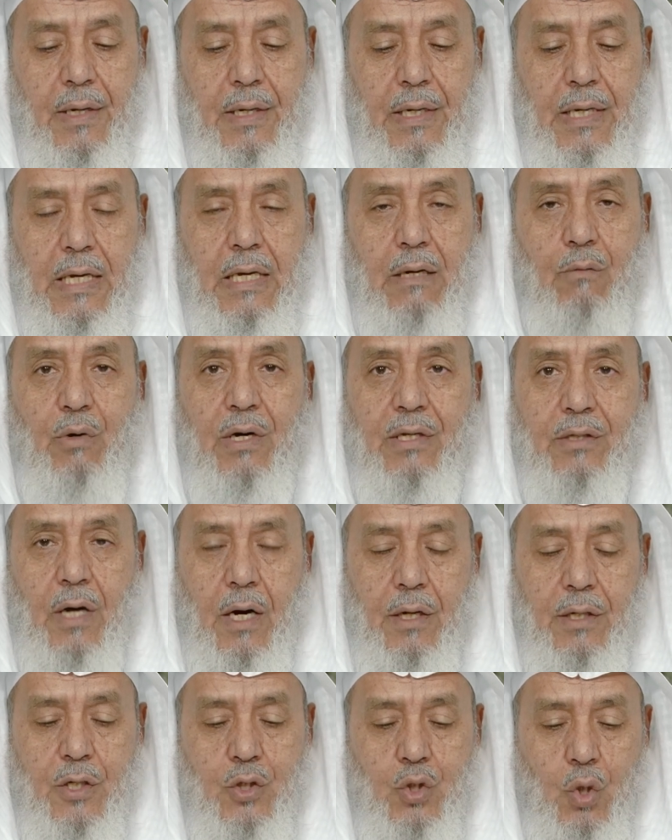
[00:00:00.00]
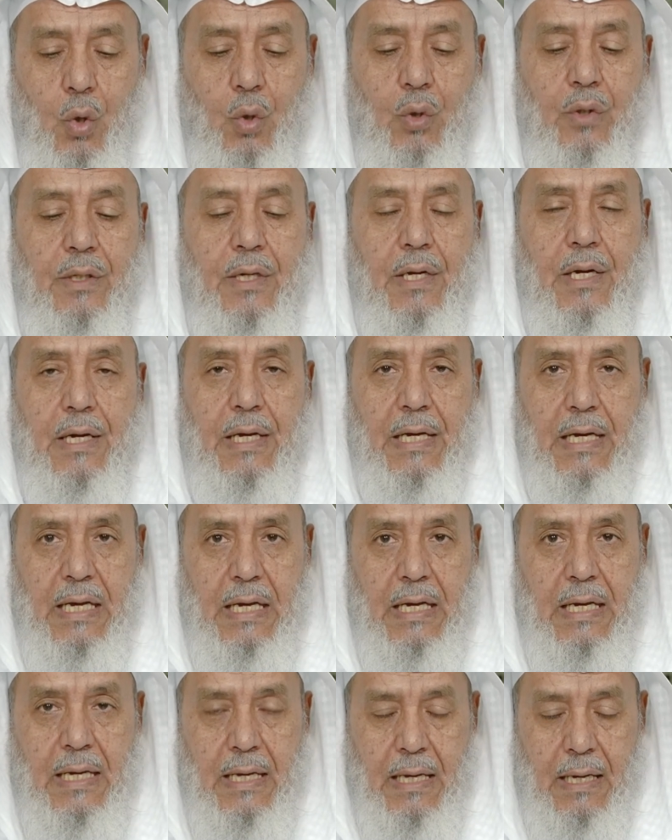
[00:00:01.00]
he went on his own,
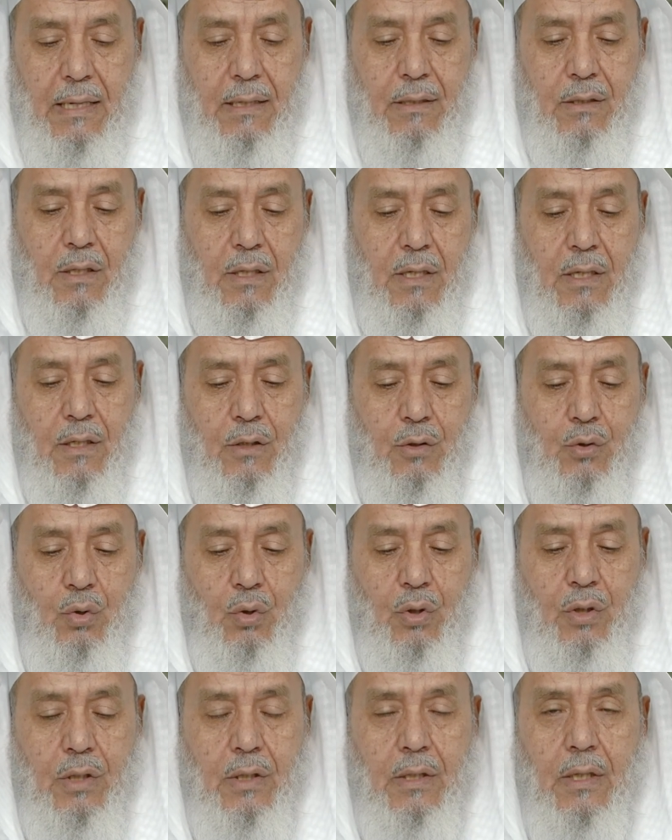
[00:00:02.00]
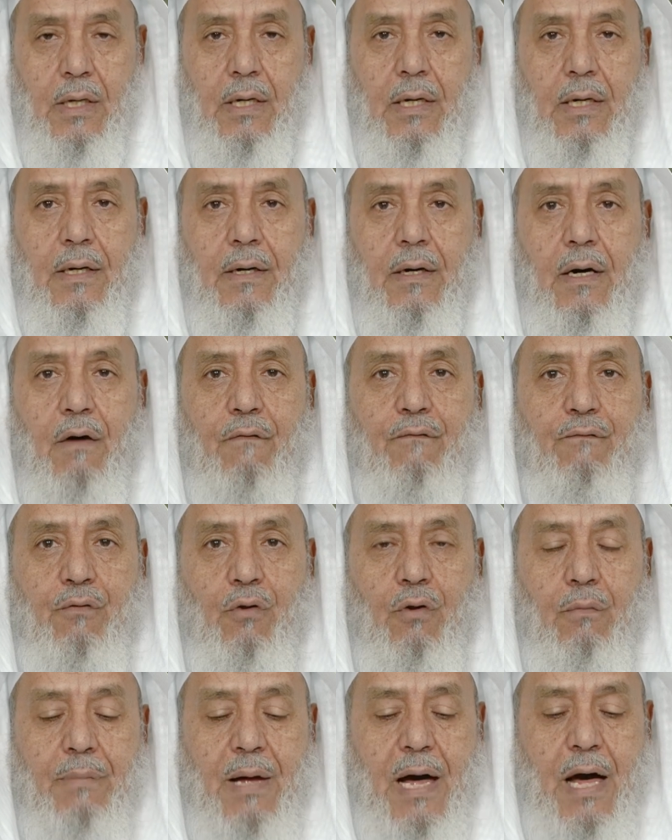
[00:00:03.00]
he took a
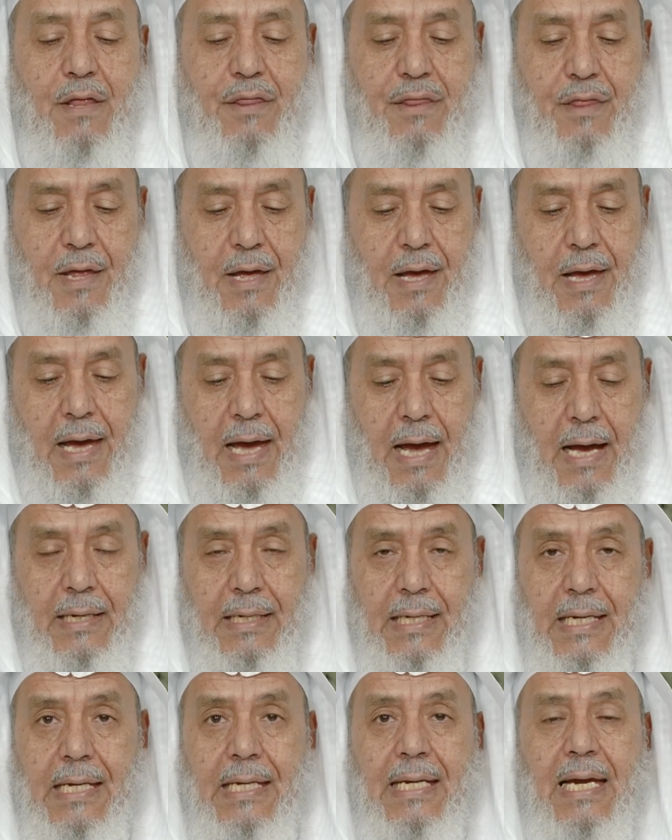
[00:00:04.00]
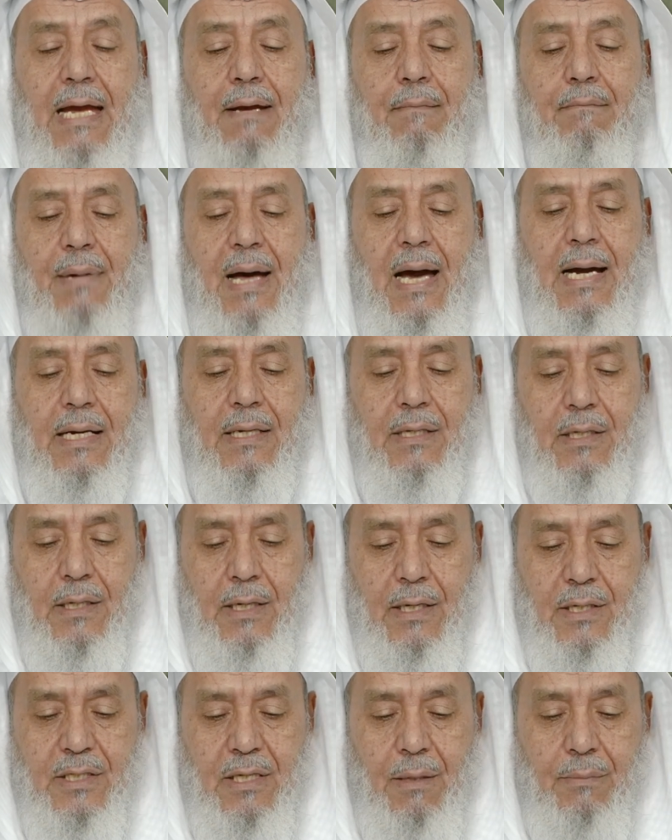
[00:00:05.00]
full bath, and he came back and he
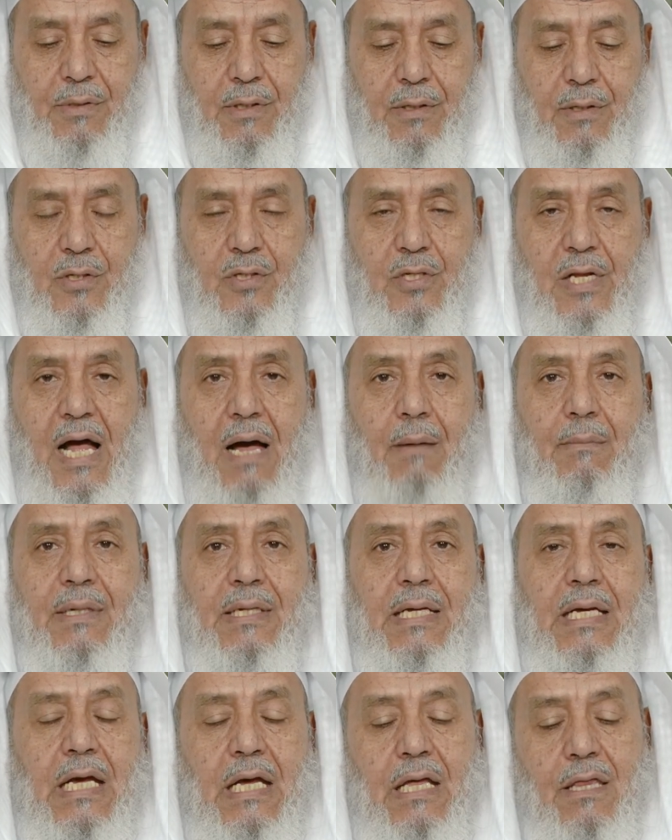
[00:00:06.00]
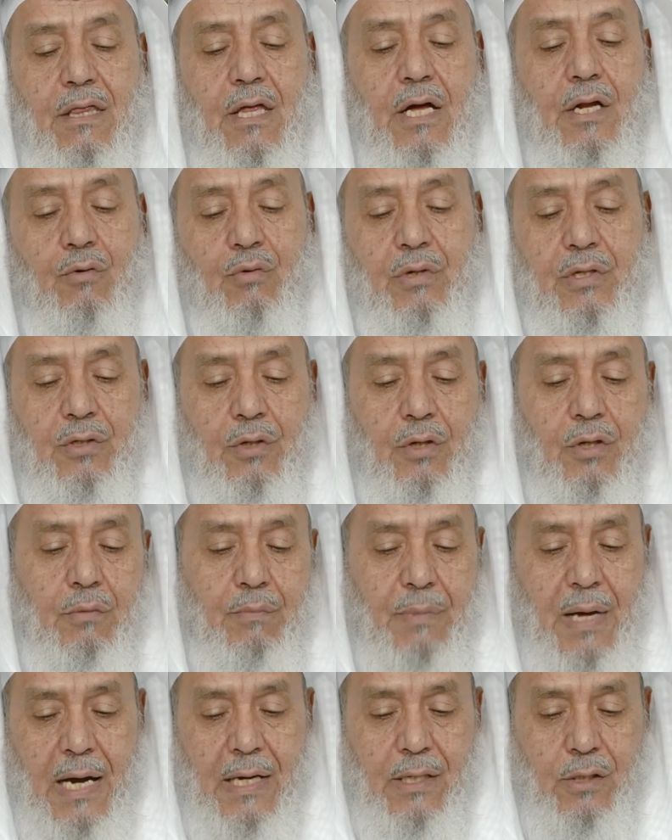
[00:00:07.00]
accepted Islam, and he then
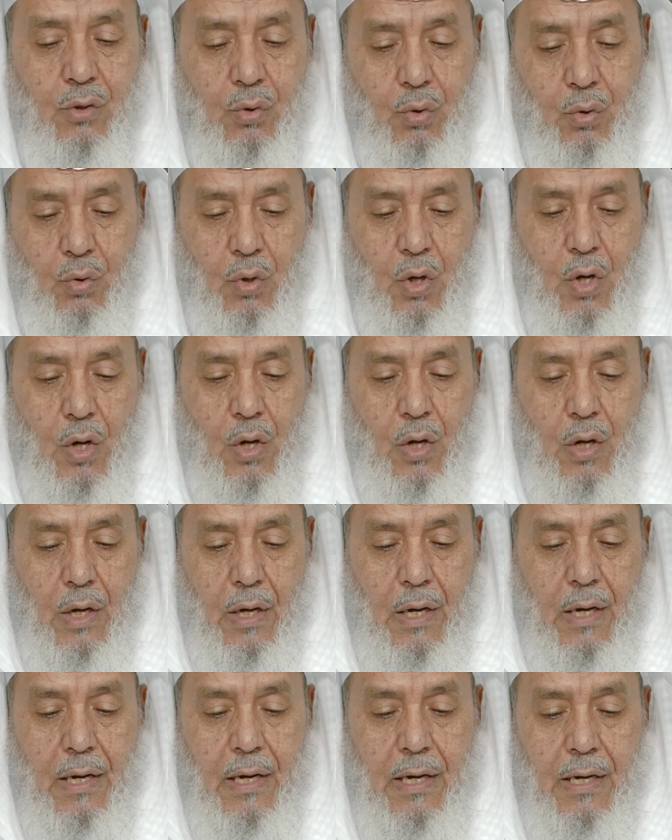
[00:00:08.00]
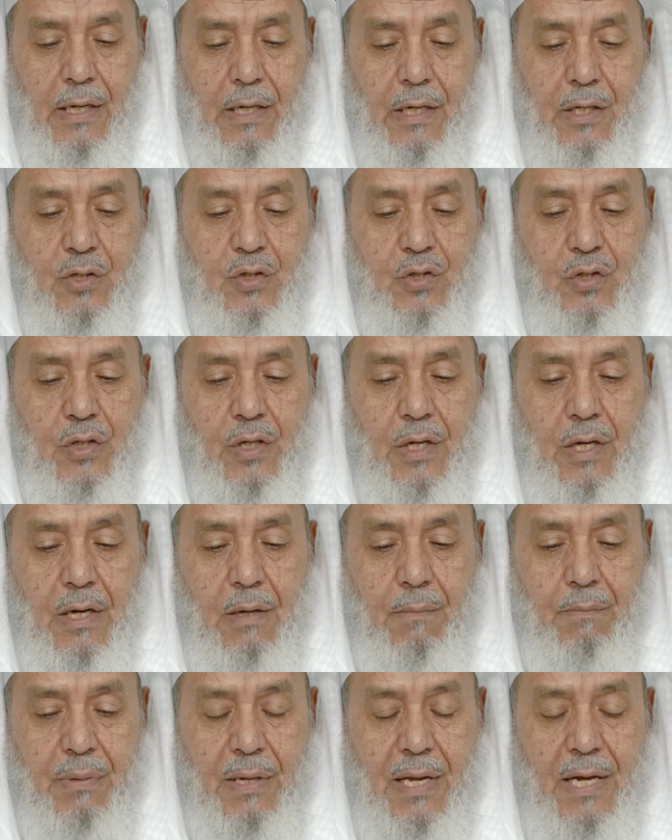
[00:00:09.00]
returned back to his
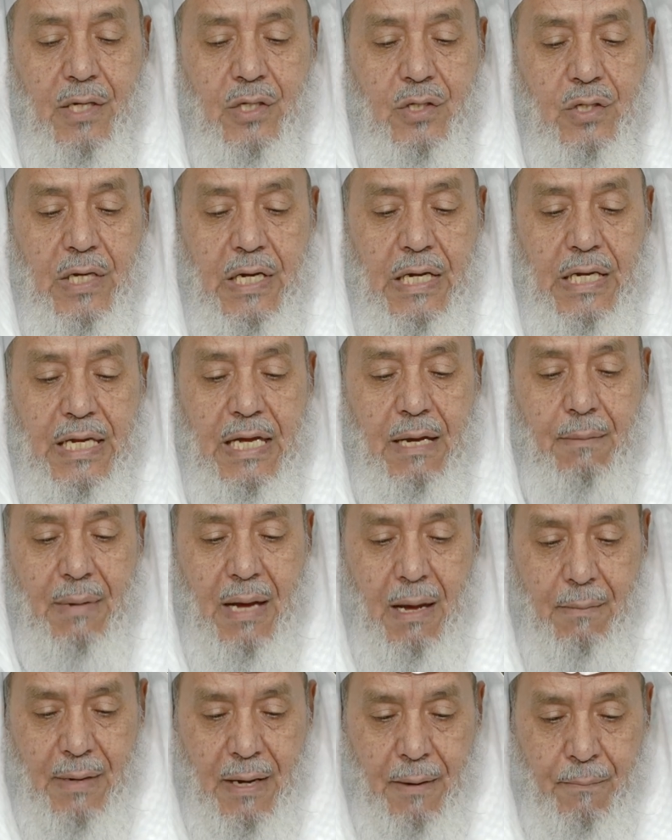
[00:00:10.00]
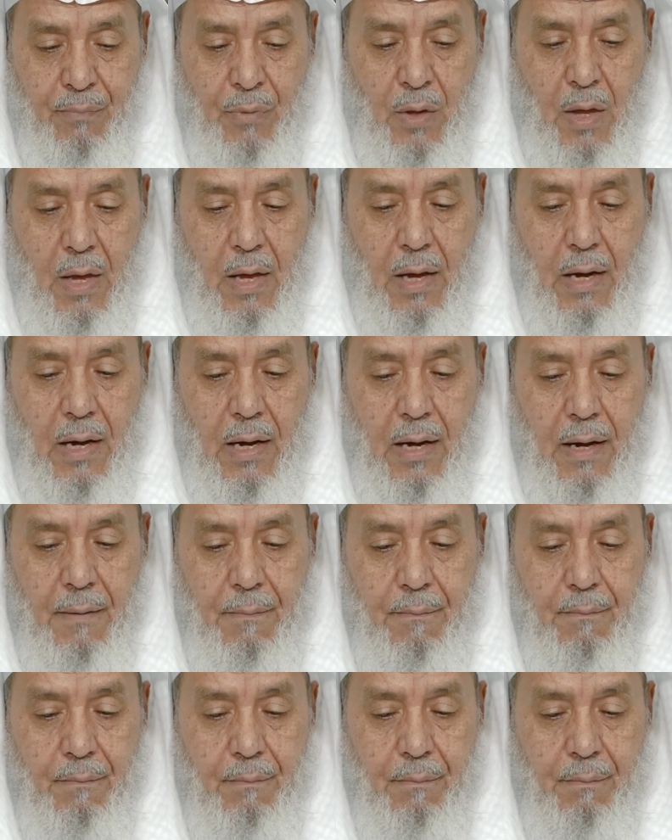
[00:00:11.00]
place in Yamama.
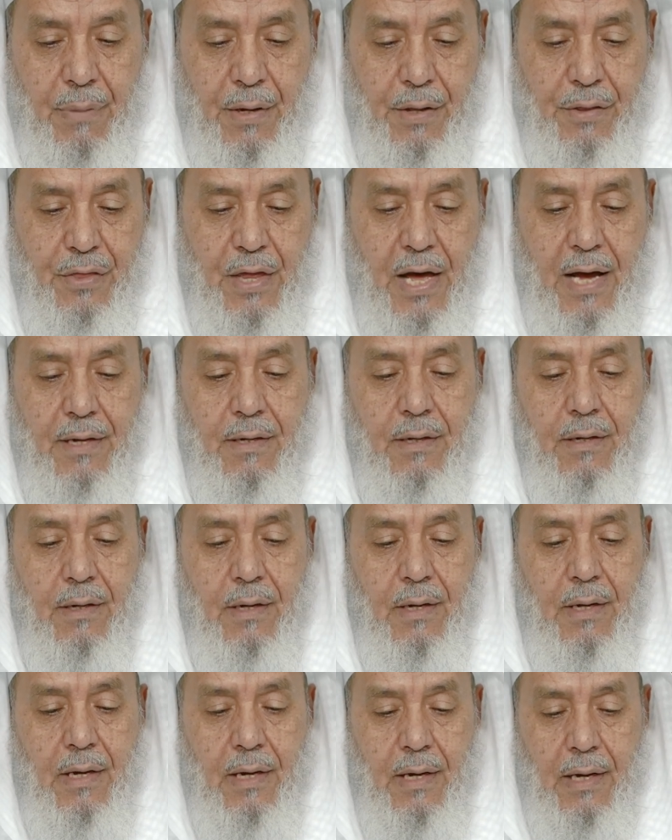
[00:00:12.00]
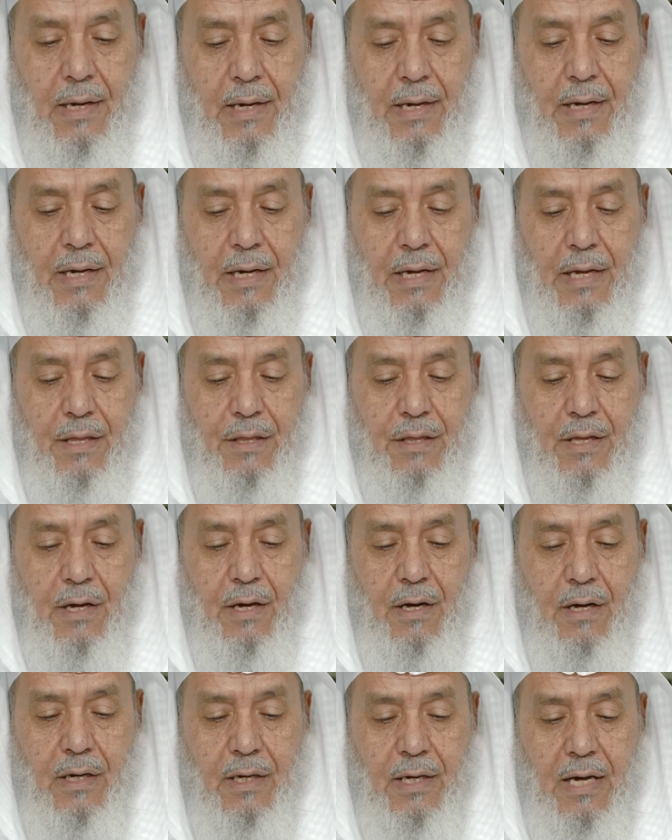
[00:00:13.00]
But then in
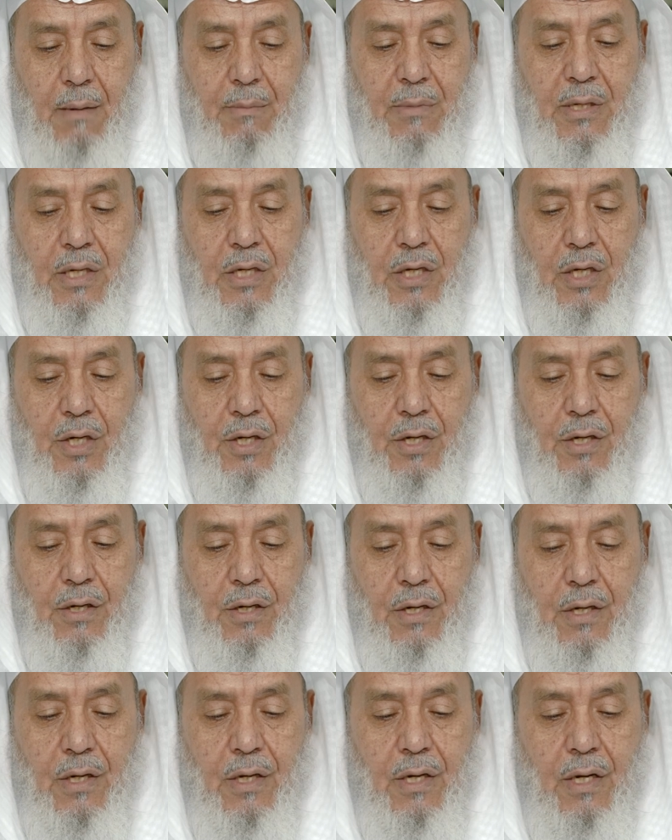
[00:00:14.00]
the coming year,